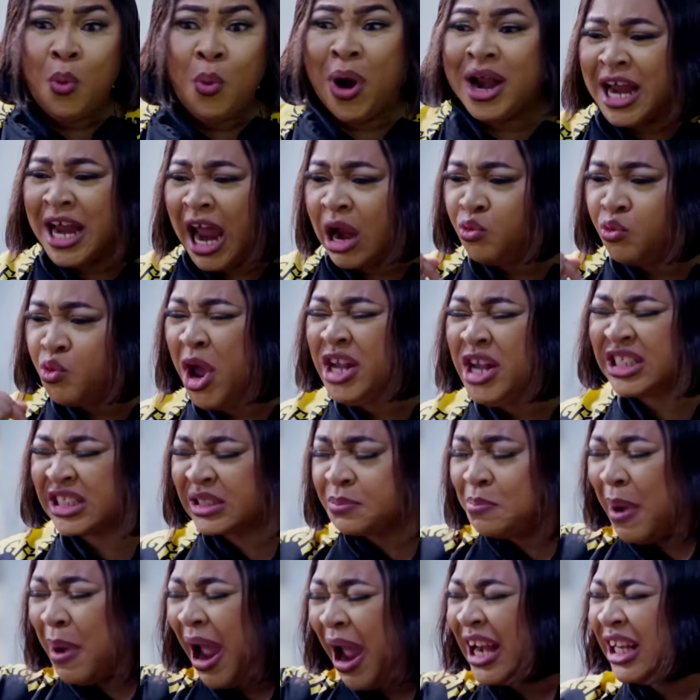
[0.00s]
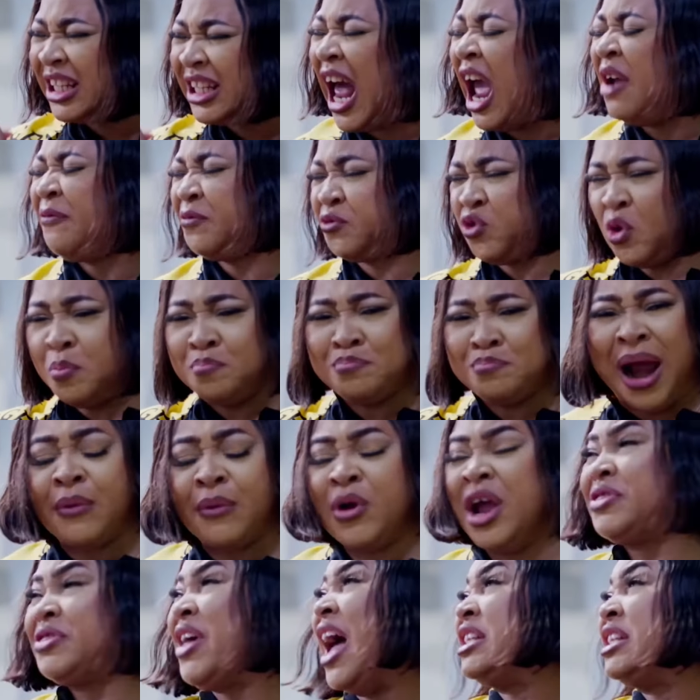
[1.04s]
when I risked my life to
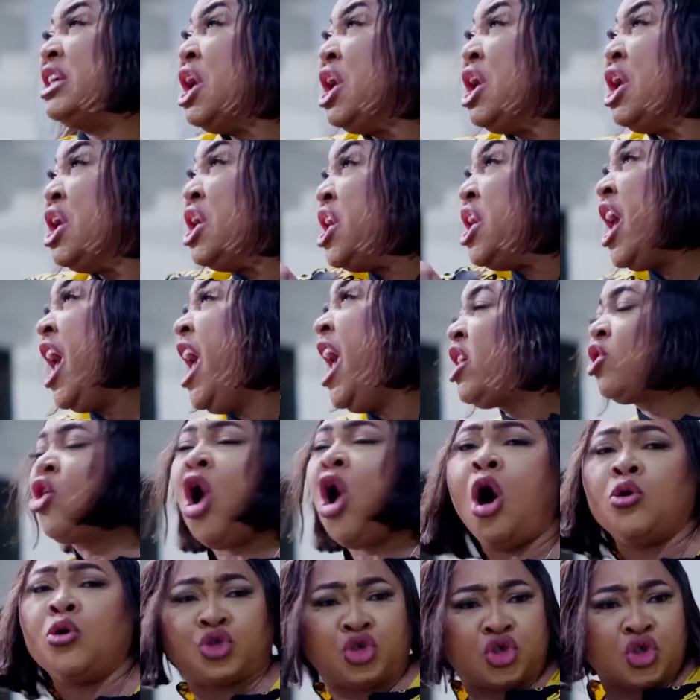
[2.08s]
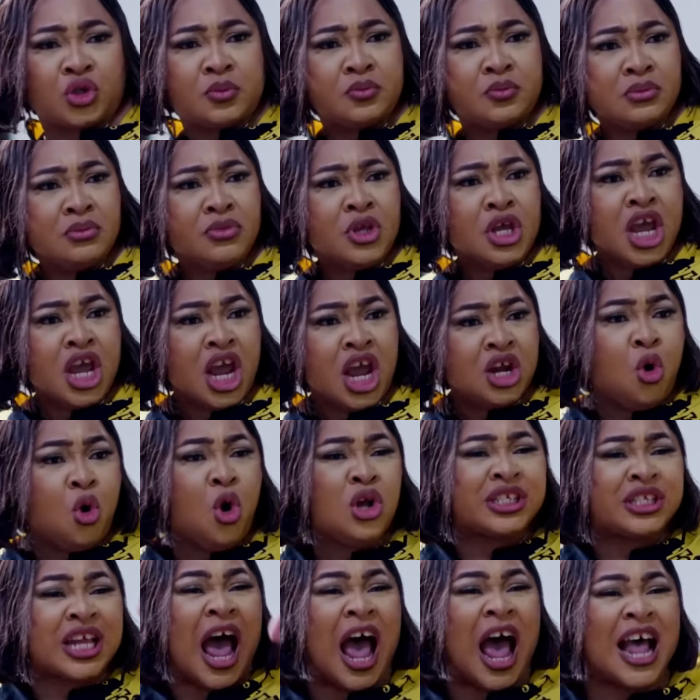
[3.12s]
marry that he-goat
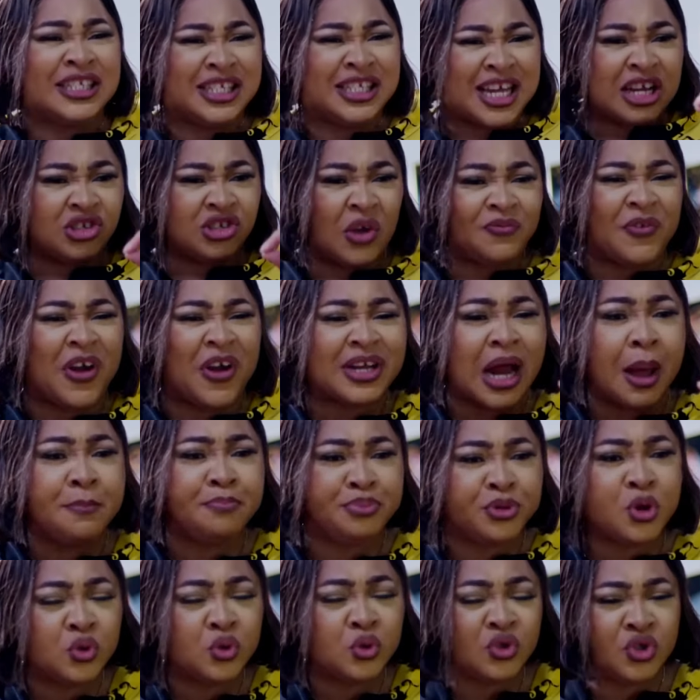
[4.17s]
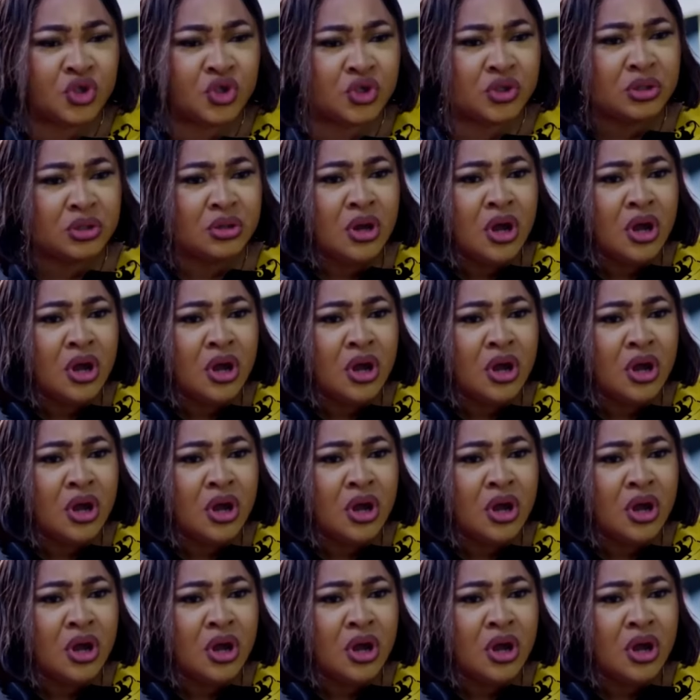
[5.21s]
in whose hands I suffered abuse.